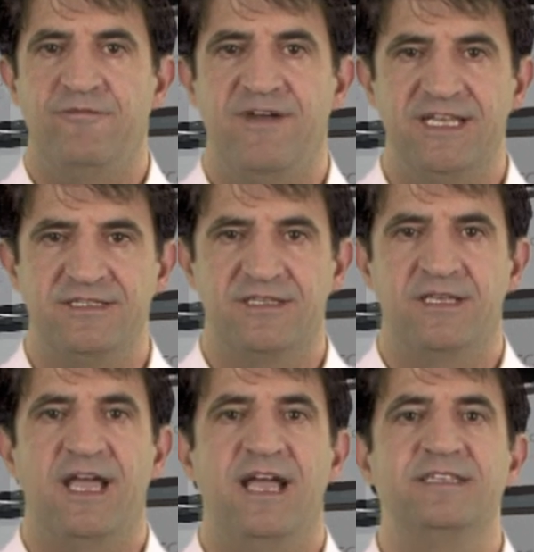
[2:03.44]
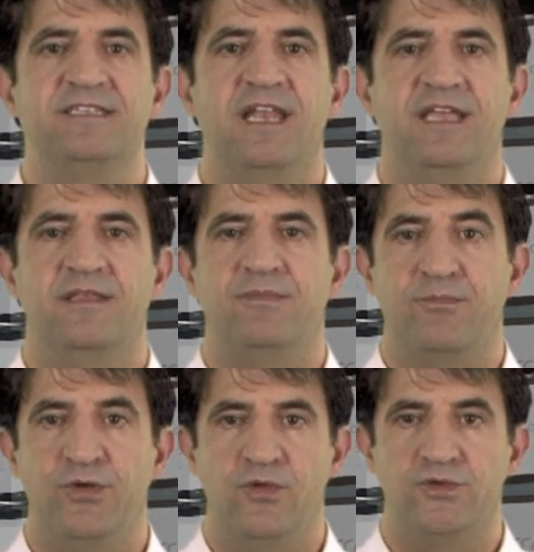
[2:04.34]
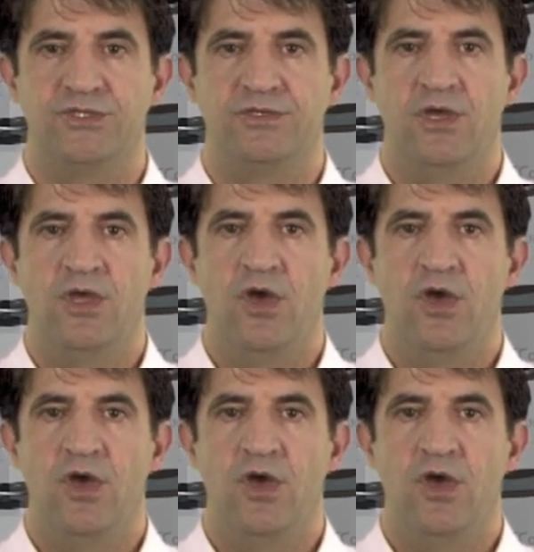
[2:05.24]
in a fast and selective approach,